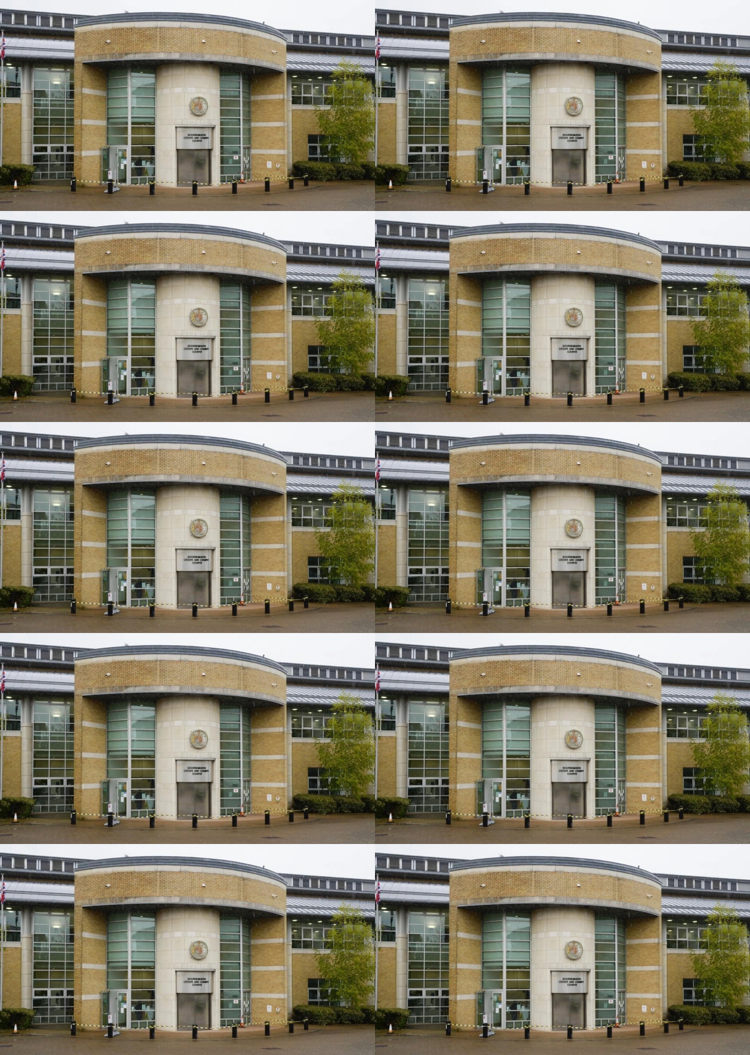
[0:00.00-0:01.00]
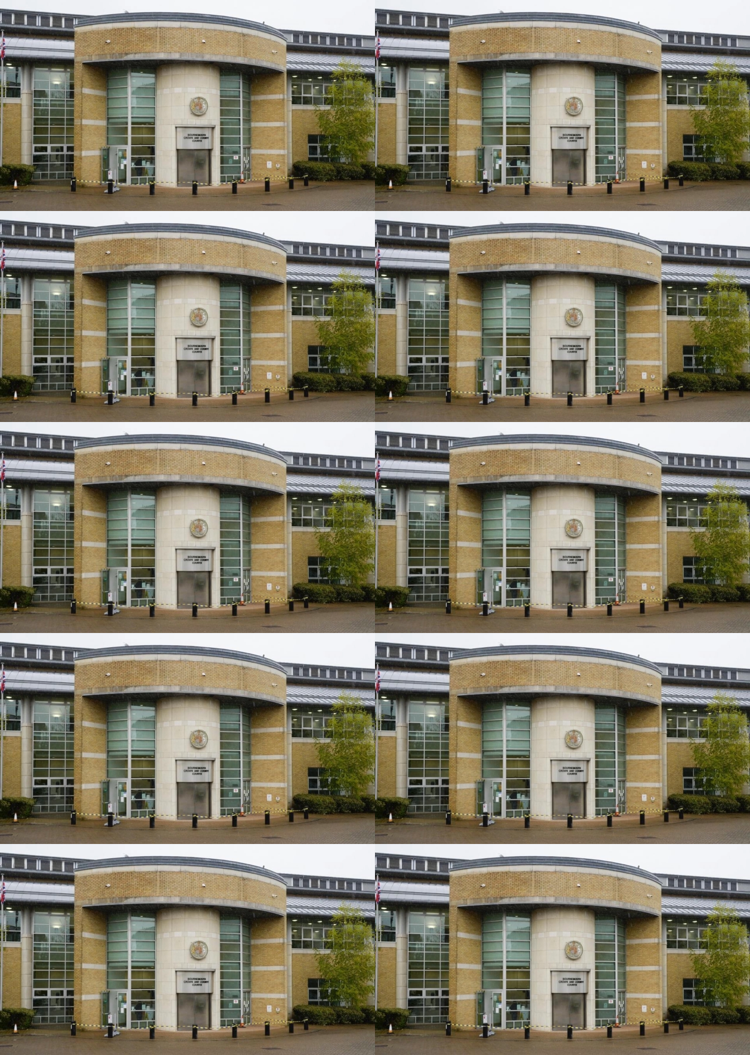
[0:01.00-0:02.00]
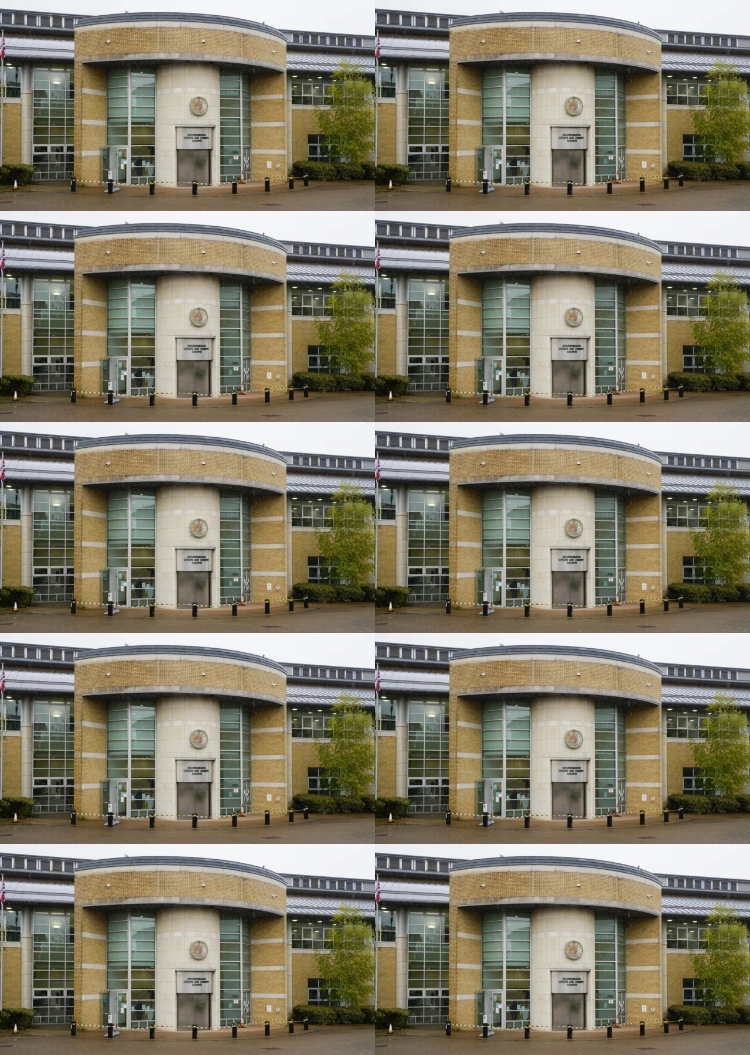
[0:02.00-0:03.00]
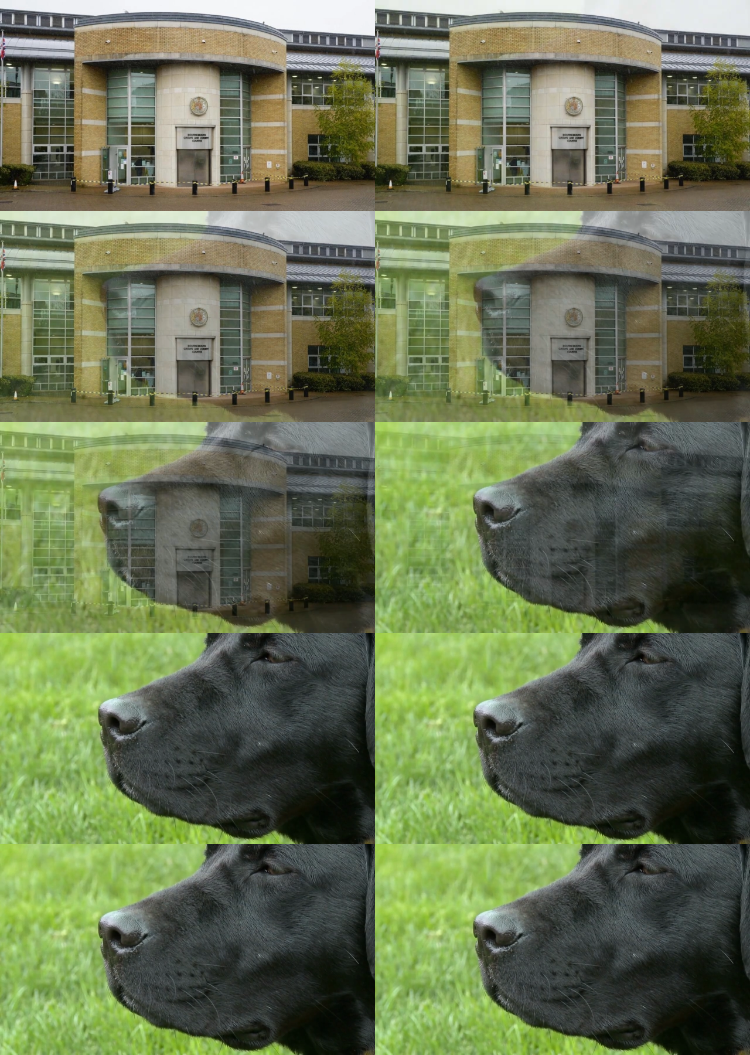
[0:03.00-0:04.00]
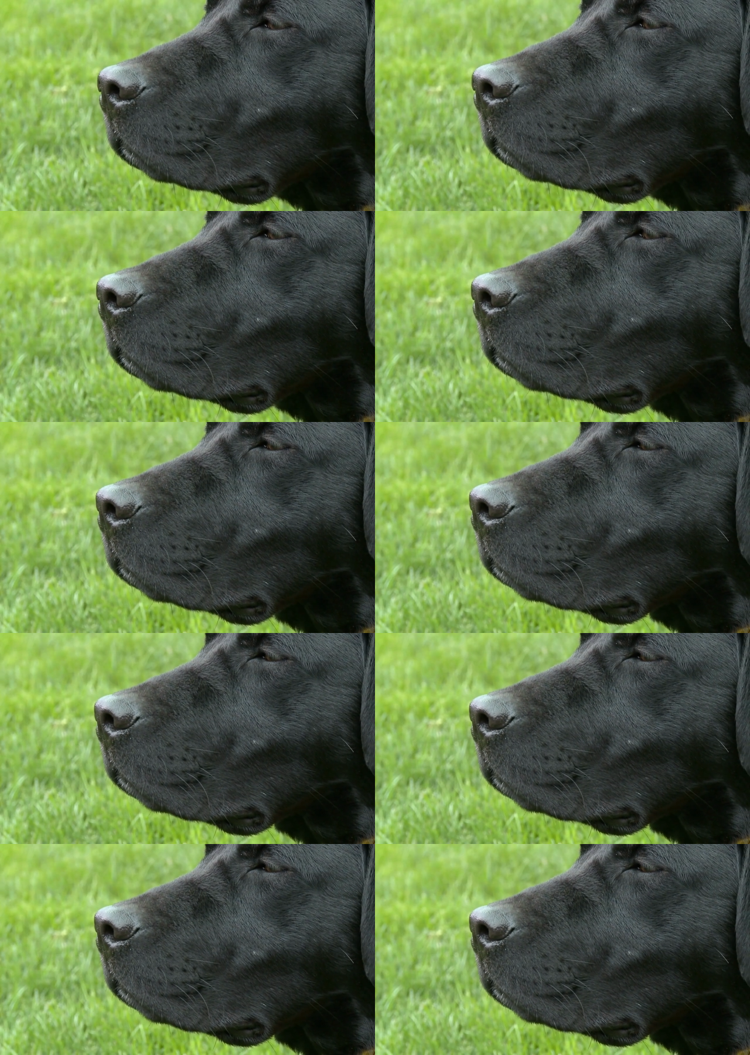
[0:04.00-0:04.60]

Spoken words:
[unreadable: no face in view]